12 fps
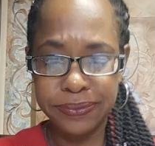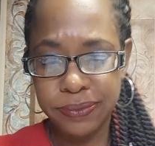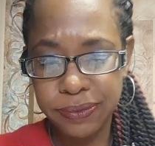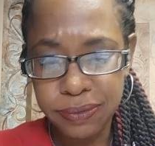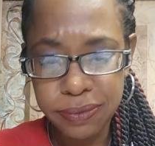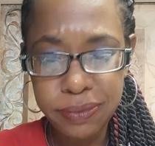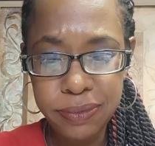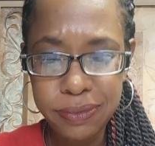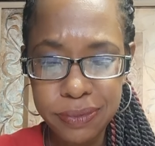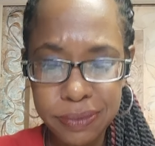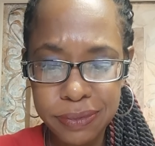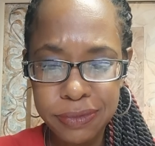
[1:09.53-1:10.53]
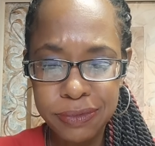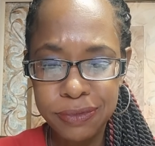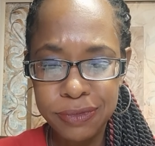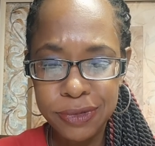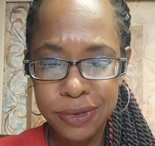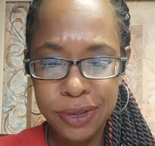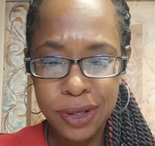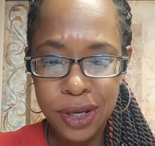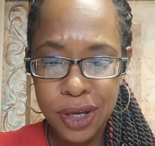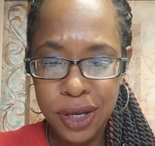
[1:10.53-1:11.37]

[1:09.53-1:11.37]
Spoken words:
Nobody speaks.